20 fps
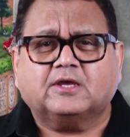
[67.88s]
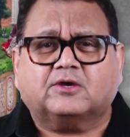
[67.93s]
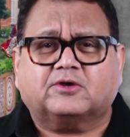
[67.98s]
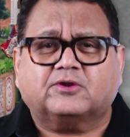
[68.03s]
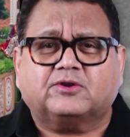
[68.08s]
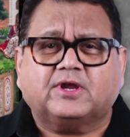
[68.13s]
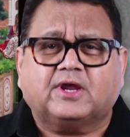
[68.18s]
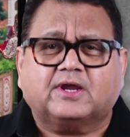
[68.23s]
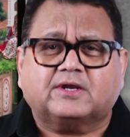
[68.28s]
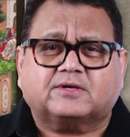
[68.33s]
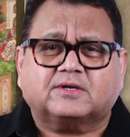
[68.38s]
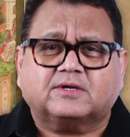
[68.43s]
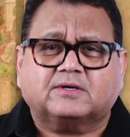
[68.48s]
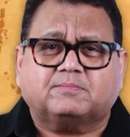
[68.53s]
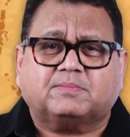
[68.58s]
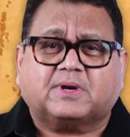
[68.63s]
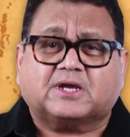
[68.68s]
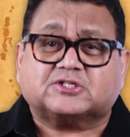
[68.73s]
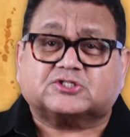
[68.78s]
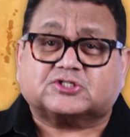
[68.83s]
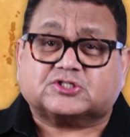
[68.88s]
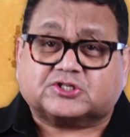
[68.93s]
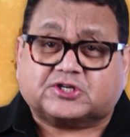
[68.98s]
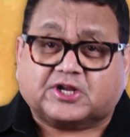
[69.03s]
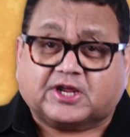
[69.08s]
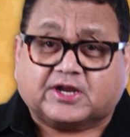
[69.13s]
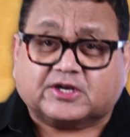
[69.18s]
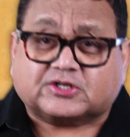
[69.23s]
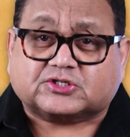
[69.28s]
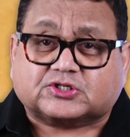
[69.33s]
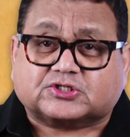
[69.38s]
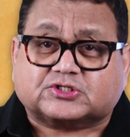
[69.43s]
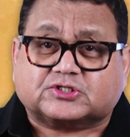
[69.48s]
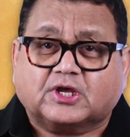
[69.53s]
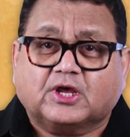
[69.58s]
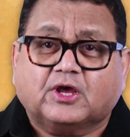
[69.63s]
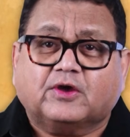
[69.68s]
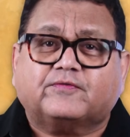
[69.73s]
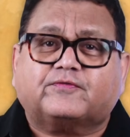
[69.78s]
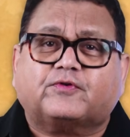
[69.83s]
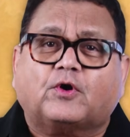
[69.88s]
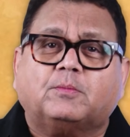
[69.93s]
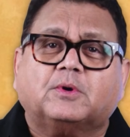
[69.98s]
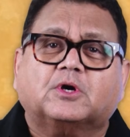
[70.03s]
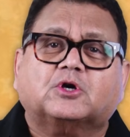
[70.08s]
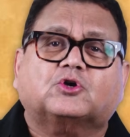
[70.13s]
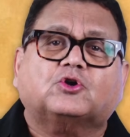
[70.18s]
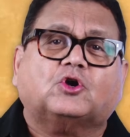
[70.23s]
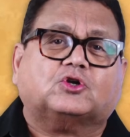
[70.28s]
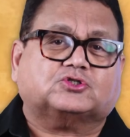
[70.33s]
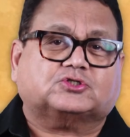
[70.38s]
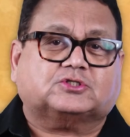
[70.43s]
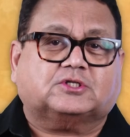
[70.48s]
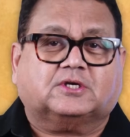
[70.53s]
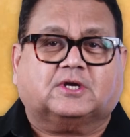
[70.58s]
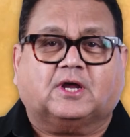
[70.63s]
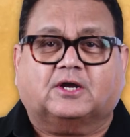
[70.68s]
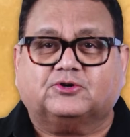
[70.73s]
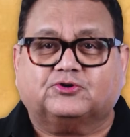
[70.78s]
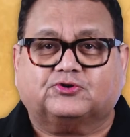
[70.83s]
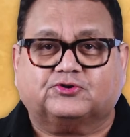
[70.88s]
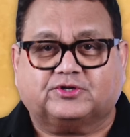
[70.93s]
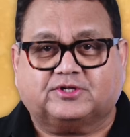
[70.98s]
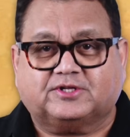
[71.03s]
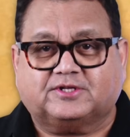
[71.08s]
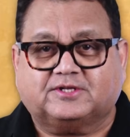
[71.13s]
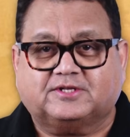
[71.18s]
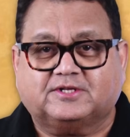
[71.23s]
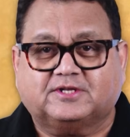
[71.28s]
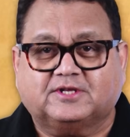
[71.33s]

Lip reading: created by states from across the country.